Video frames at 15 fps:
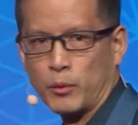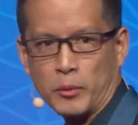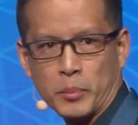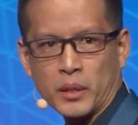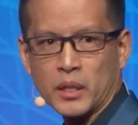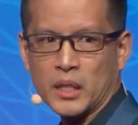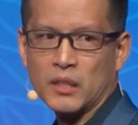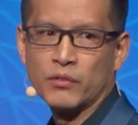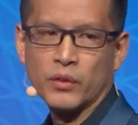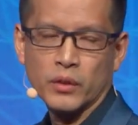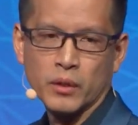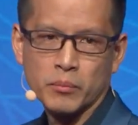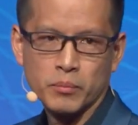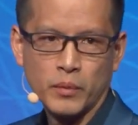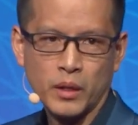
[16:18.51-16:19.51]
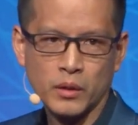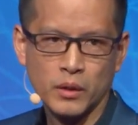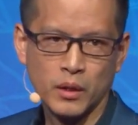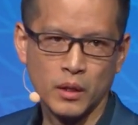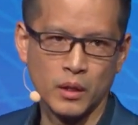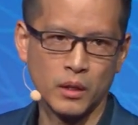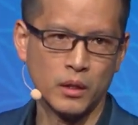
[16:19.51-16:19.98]
We believe in the, in
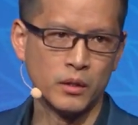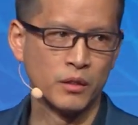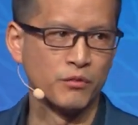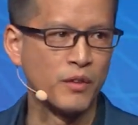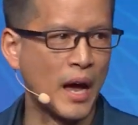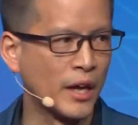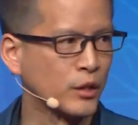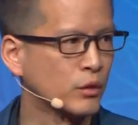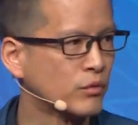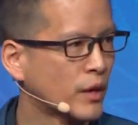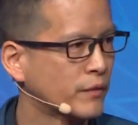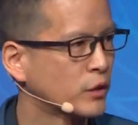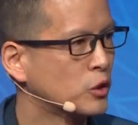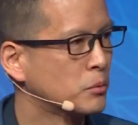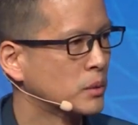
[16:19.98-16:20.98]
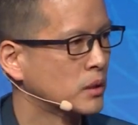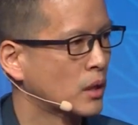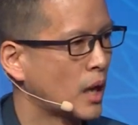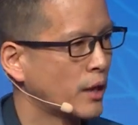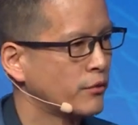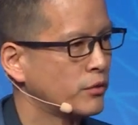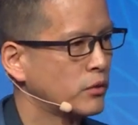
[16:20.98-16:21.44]
the, in the value of every human
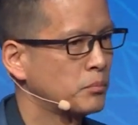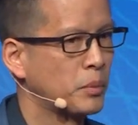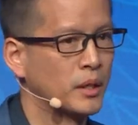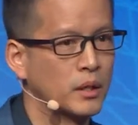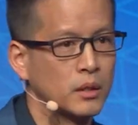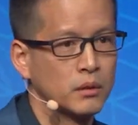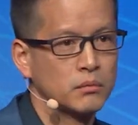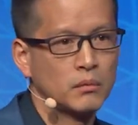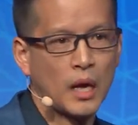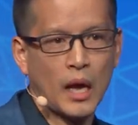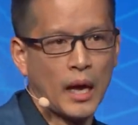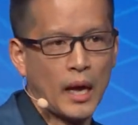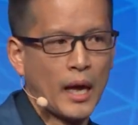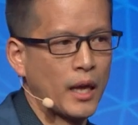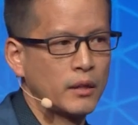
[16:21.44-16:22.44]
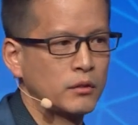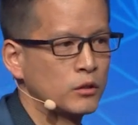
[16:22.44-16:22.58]
life, but I, I,